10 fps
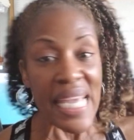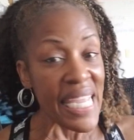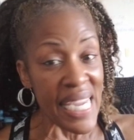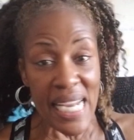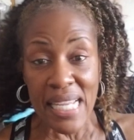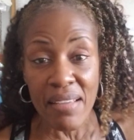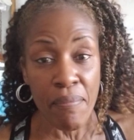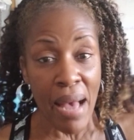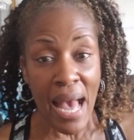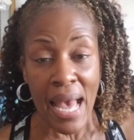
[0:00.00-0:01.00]
Any of
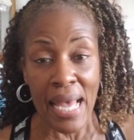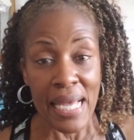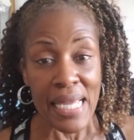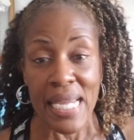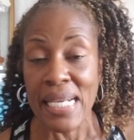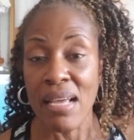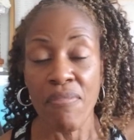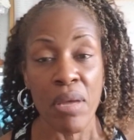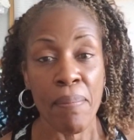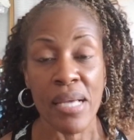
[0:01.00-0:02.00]
mine. Any of
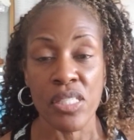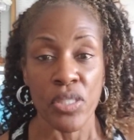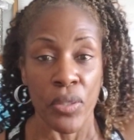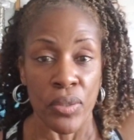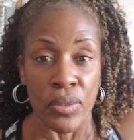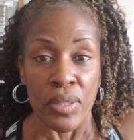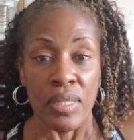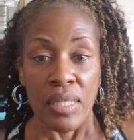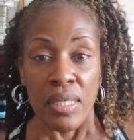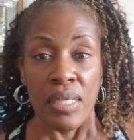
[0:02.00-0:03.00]
them in my circle.
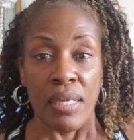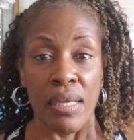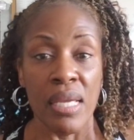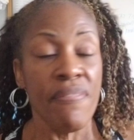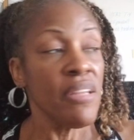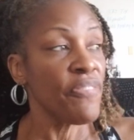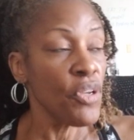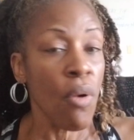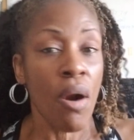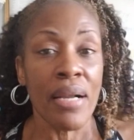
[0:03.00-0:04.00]
Even if
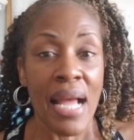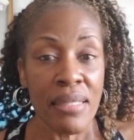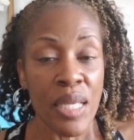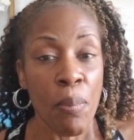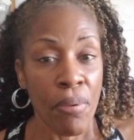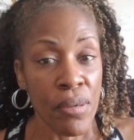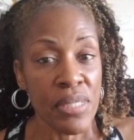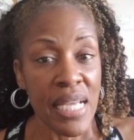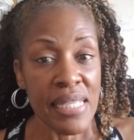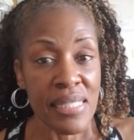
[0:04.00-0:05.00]
you aren't out there
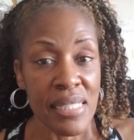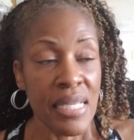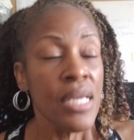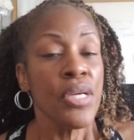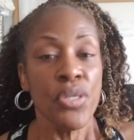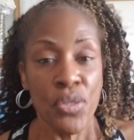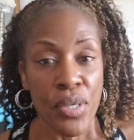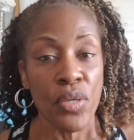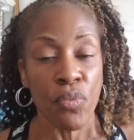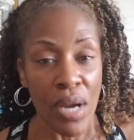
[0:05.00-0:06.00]
protesting, you
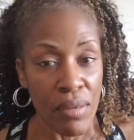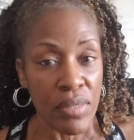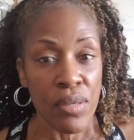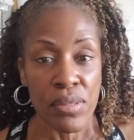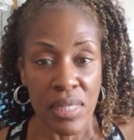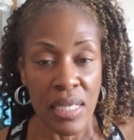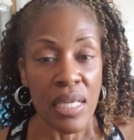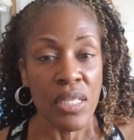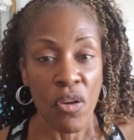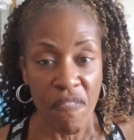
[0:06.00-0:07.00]
get around those that are
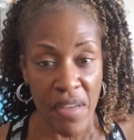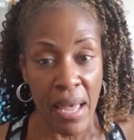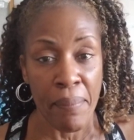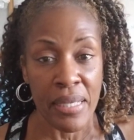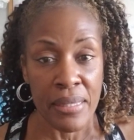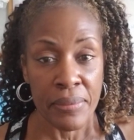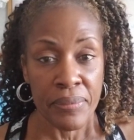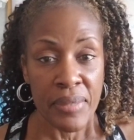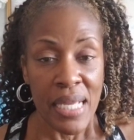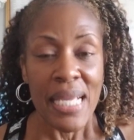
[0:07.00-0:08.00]
in your family.
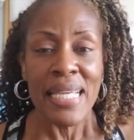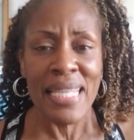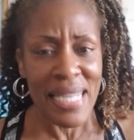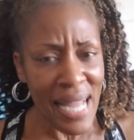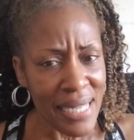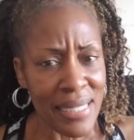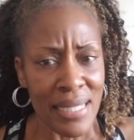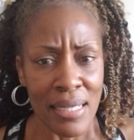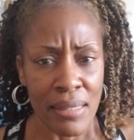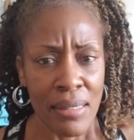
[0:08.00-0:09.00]
Get out
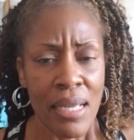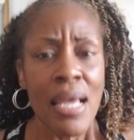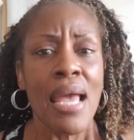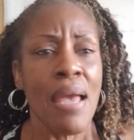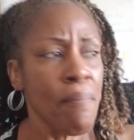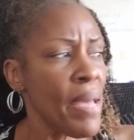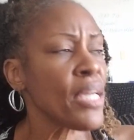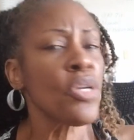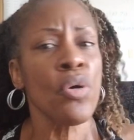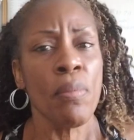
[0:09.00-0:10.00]
there and
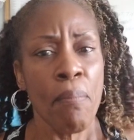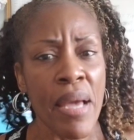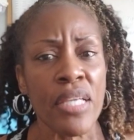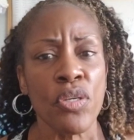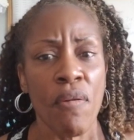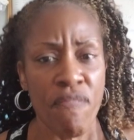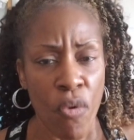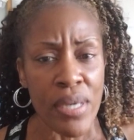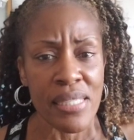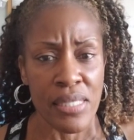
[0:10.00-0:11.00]
make your
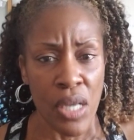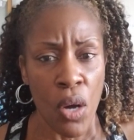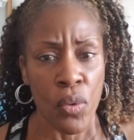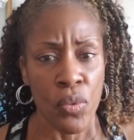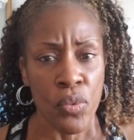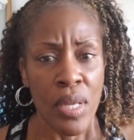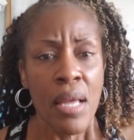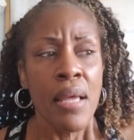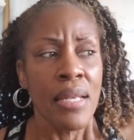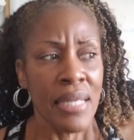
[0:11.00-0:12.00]
voice known.
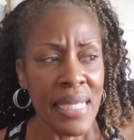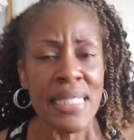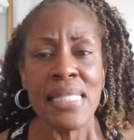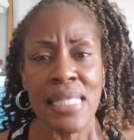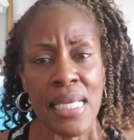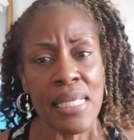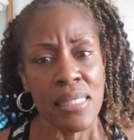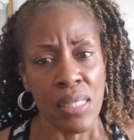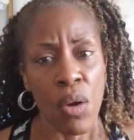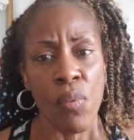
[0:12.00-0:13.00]
Let these
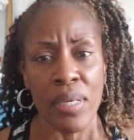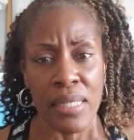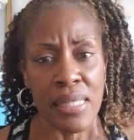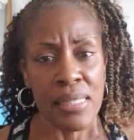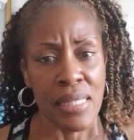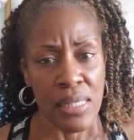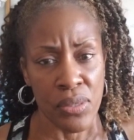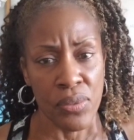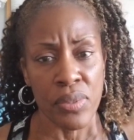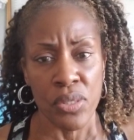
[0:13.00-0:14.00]
kids know what it is they
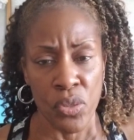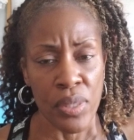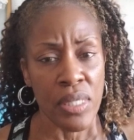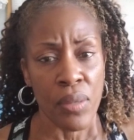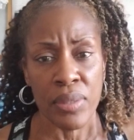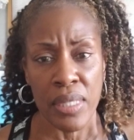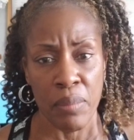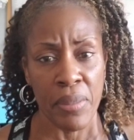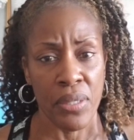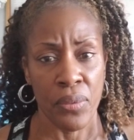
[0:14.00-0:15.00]
do and don't need to
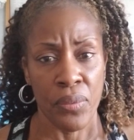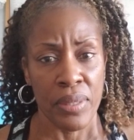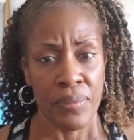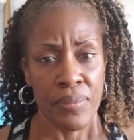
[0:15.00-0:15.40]
be doing.